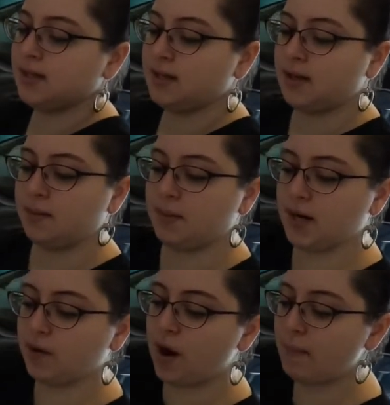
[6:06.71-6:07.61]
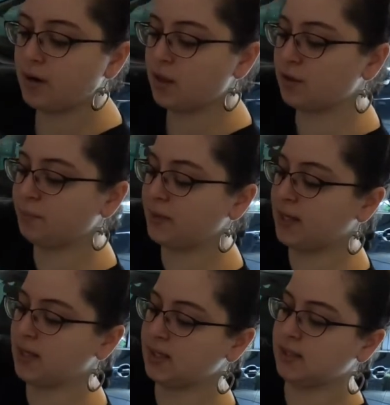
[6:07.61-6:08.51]
I'm gonna grab another
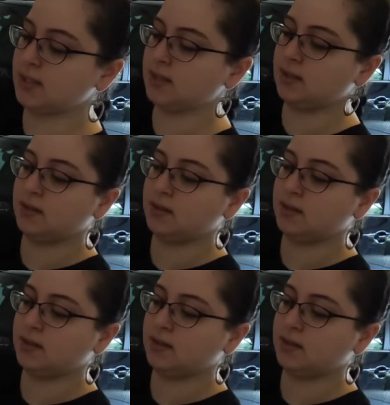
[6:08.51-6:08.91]
piece,